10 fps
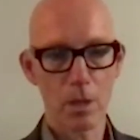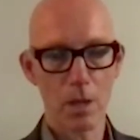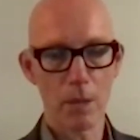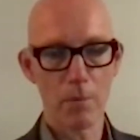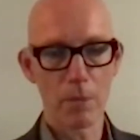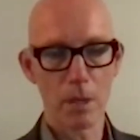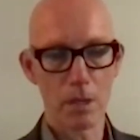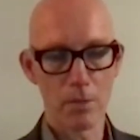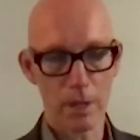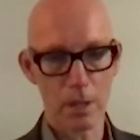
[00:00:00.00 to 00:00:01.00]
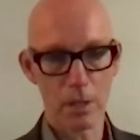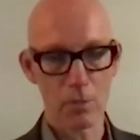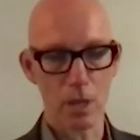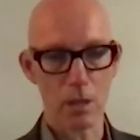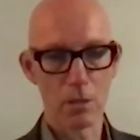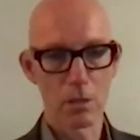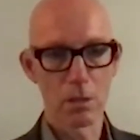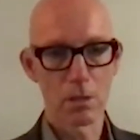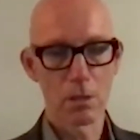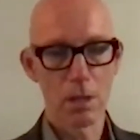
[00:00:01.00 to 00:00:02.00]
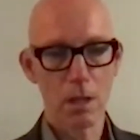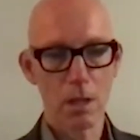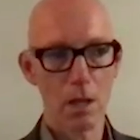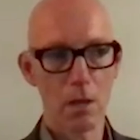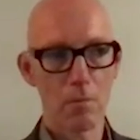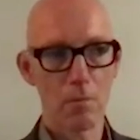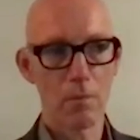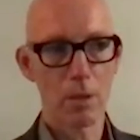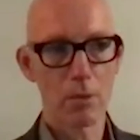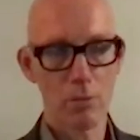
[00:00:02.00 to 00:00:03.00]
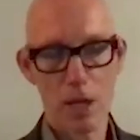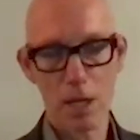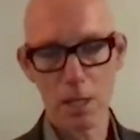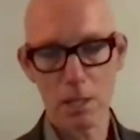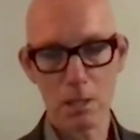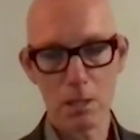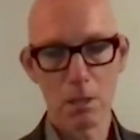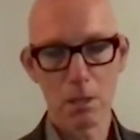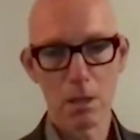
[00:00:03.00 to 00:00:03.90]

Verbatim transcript: are living in Israel uh, Israelis